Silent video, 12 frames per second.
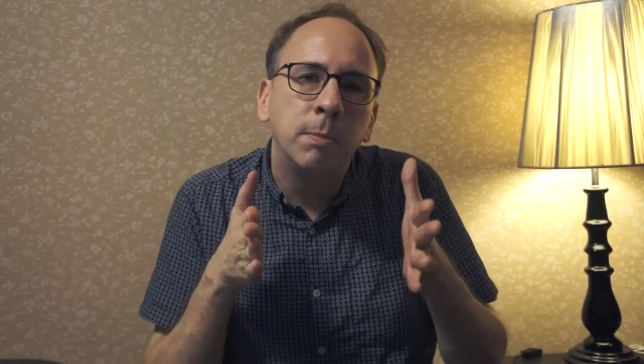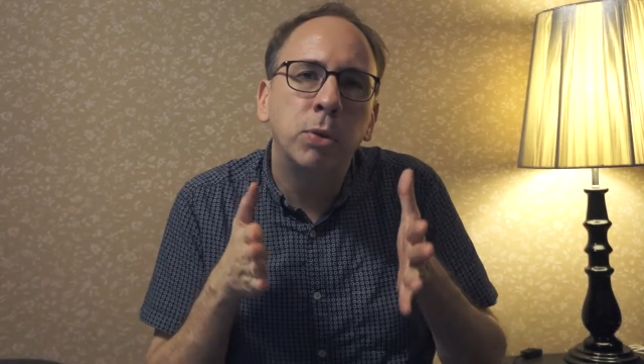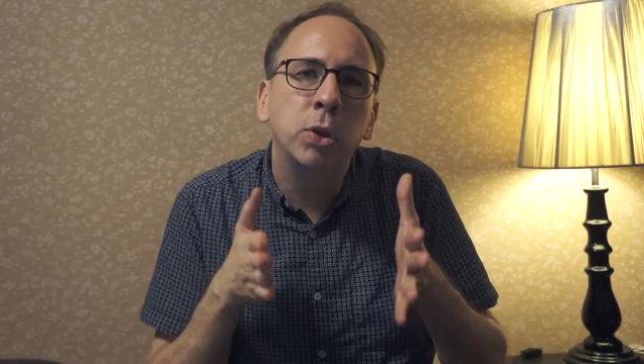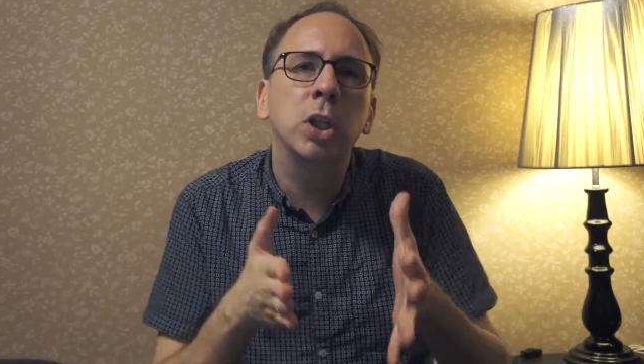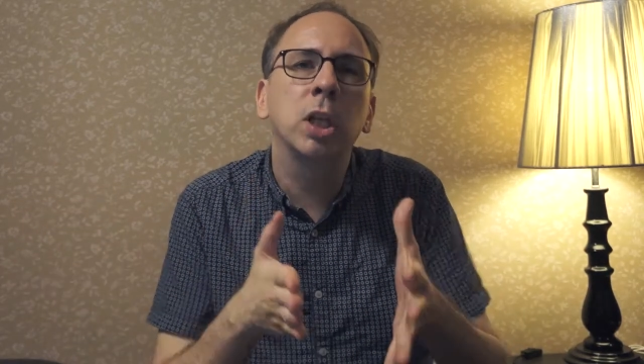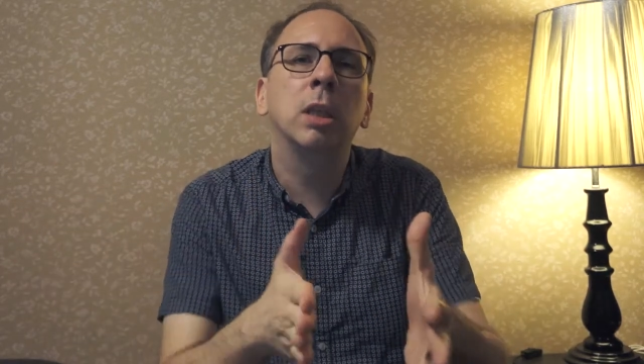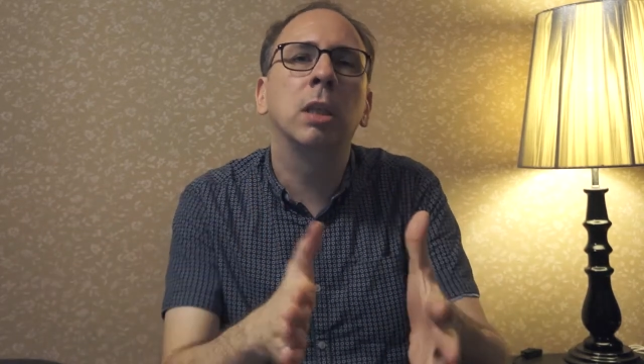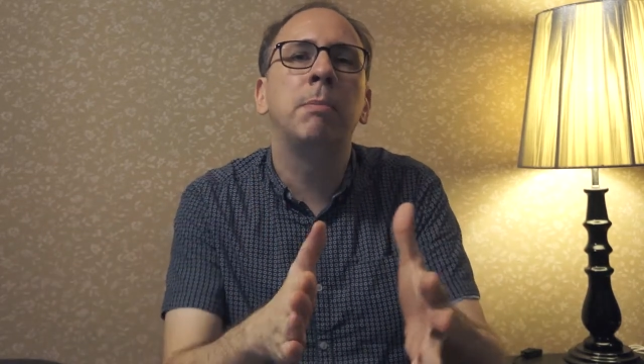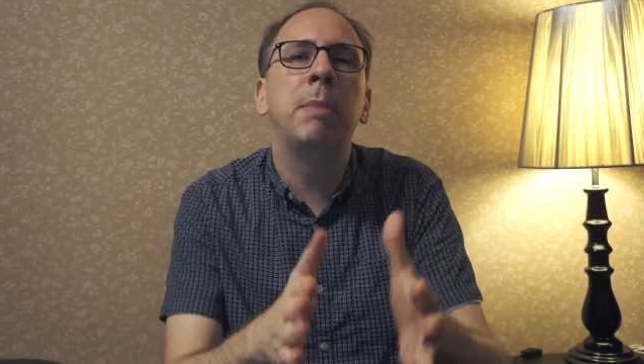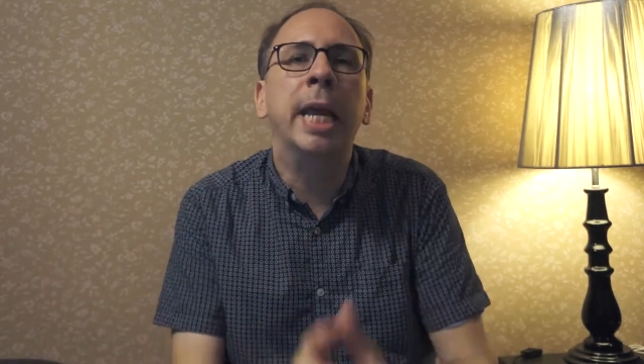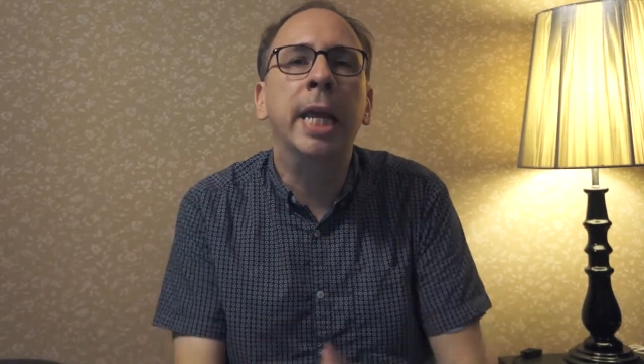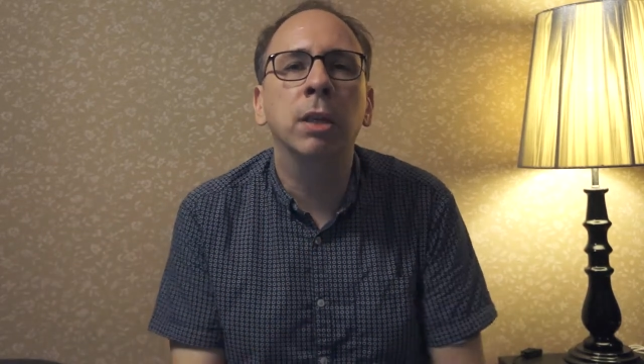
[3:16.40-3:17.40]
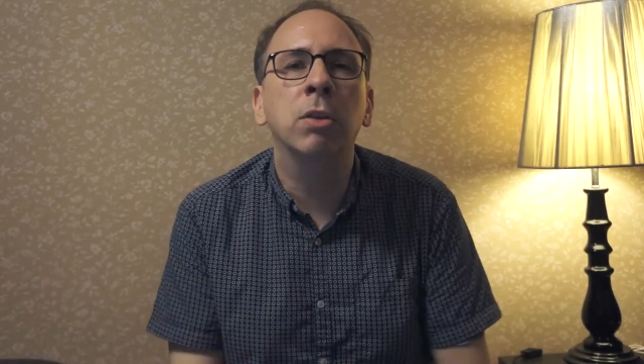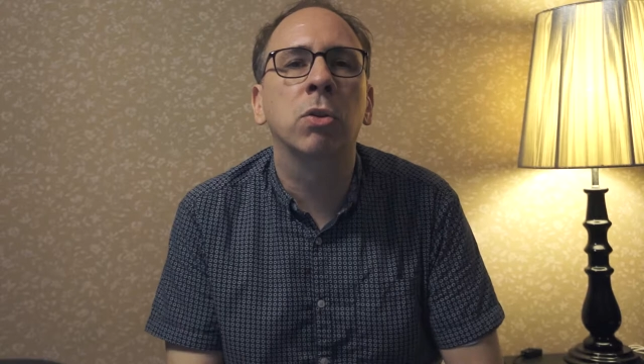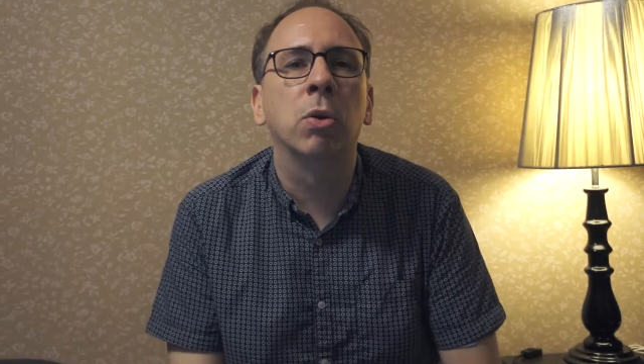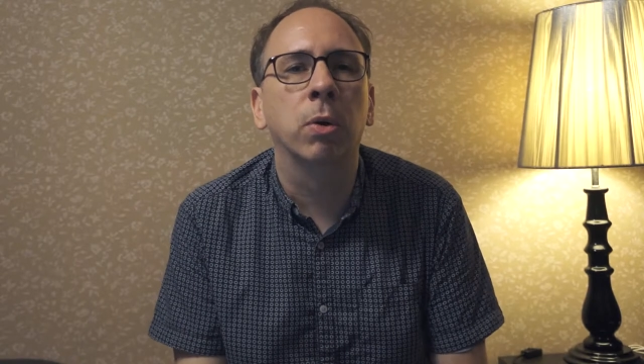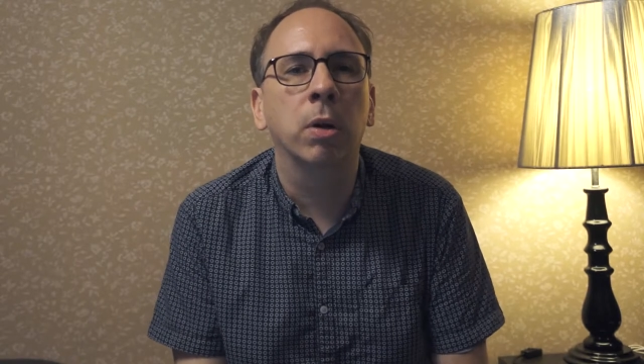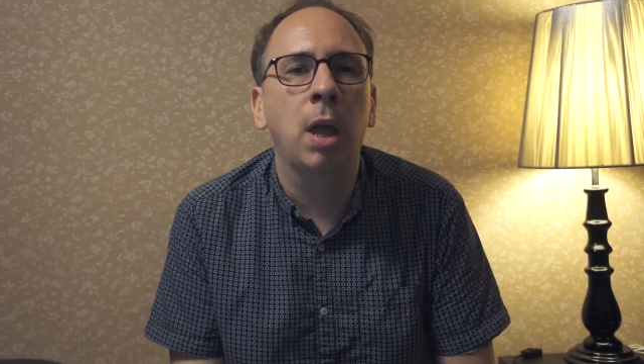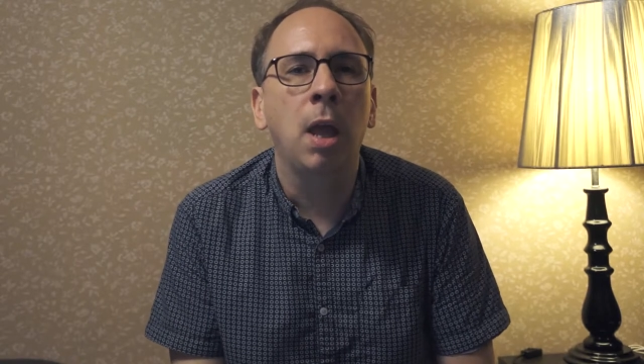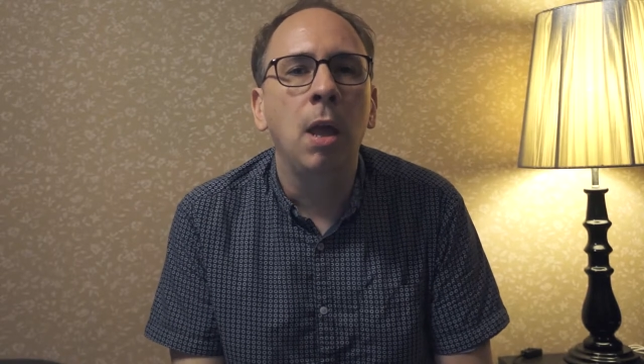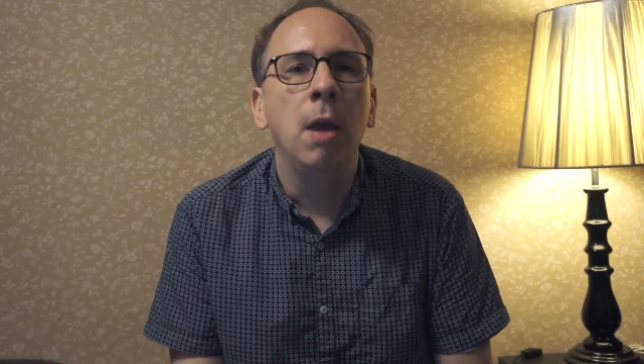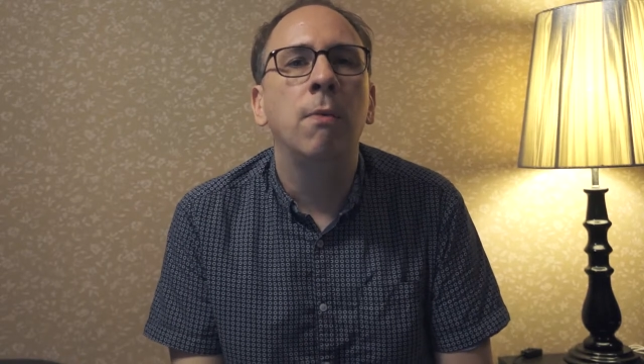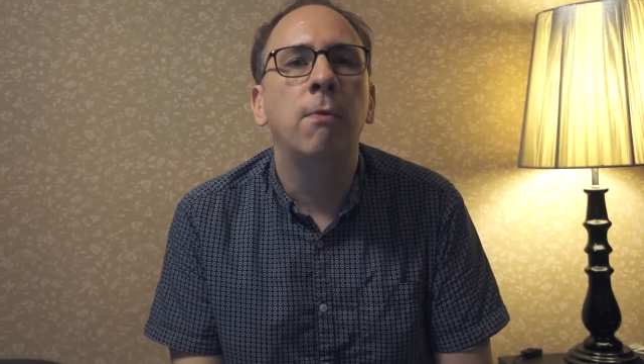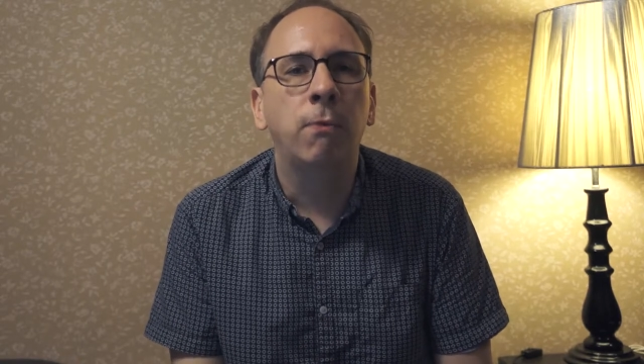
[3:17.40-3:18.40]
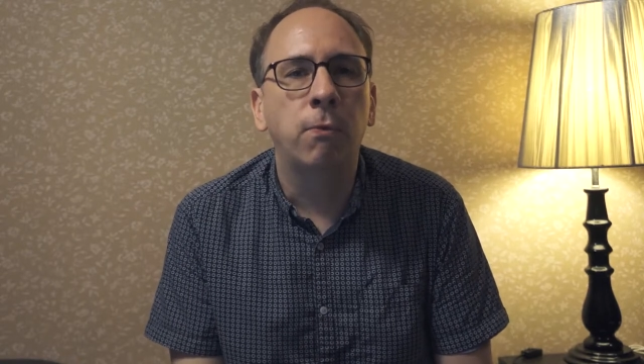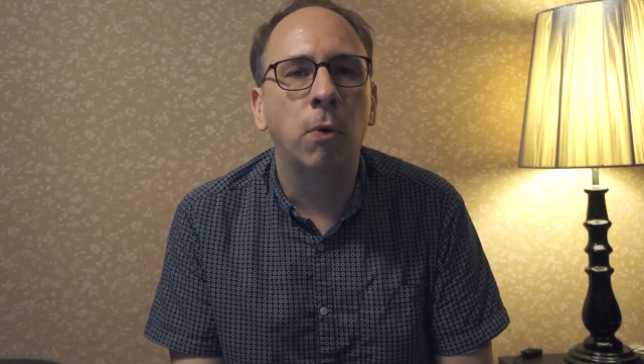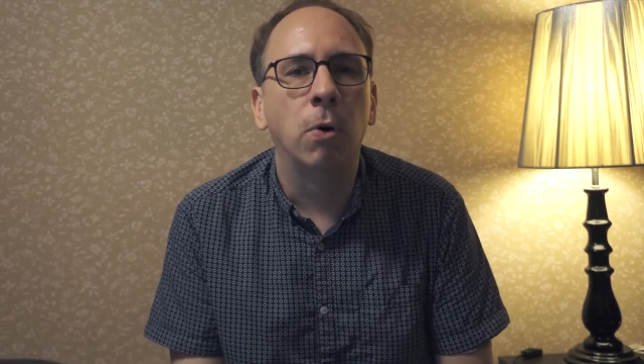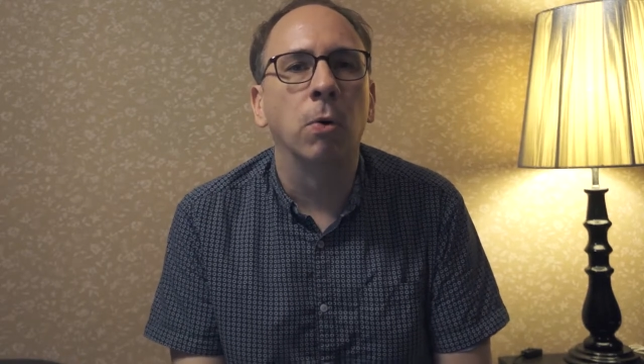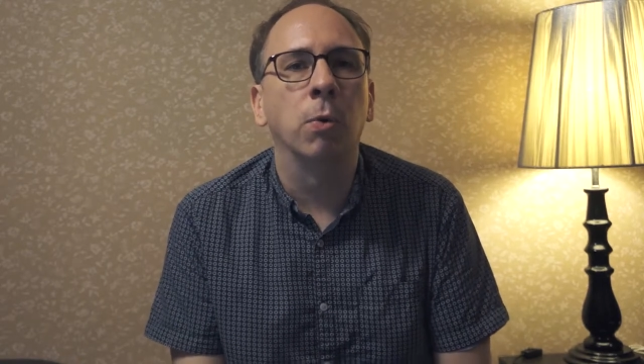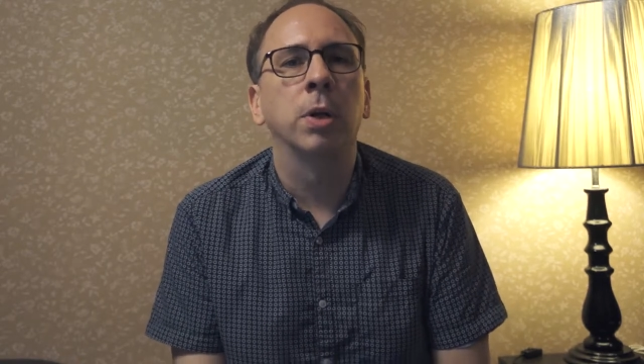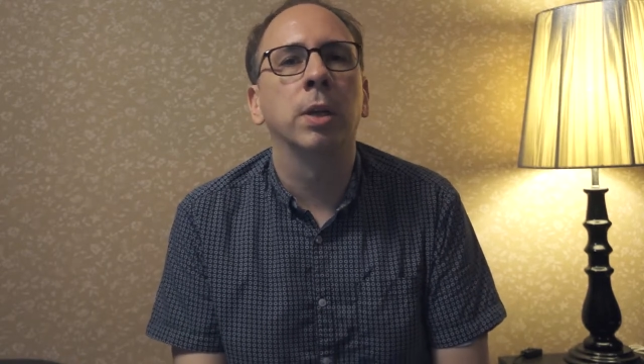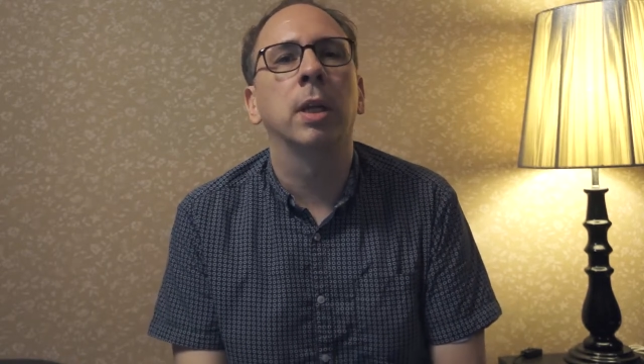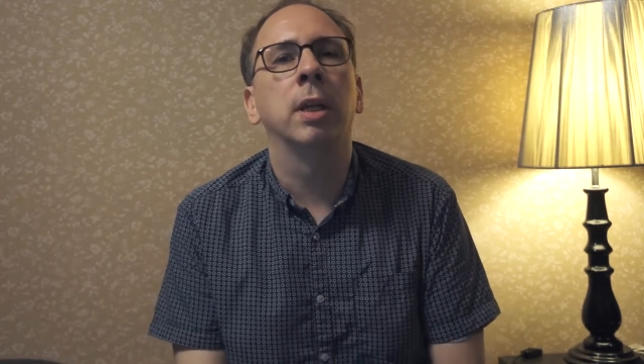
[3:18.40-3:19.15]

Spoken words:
pushing the main story forward.